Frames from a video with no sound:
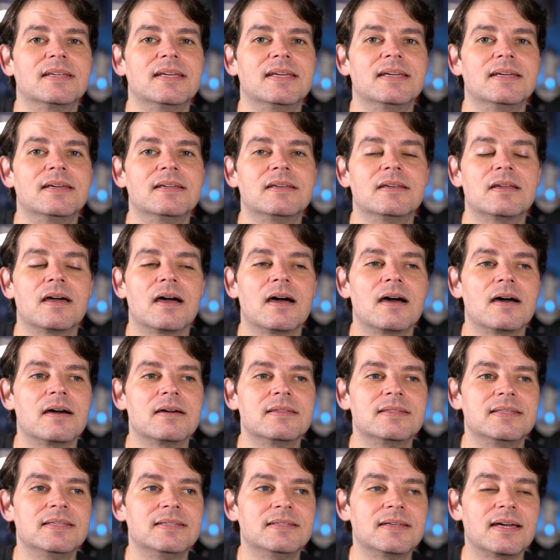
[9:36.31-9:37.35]
in
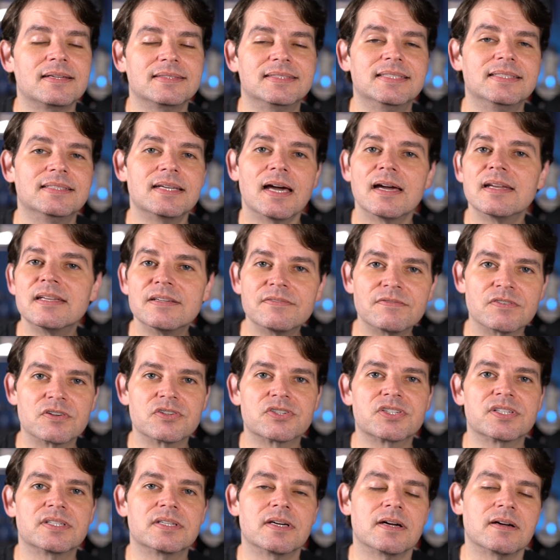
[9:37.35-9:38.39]
the 1990
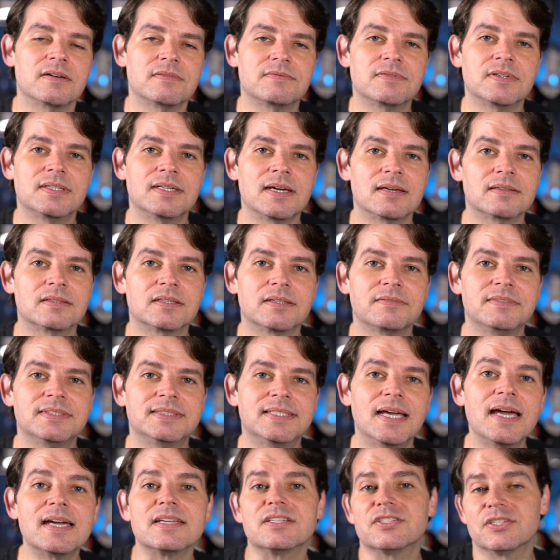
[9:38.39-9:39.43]
version of Night of the Living
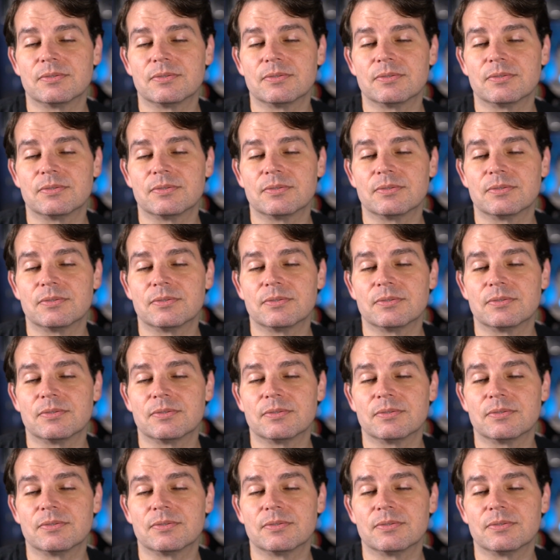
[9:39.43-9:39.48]
Dead.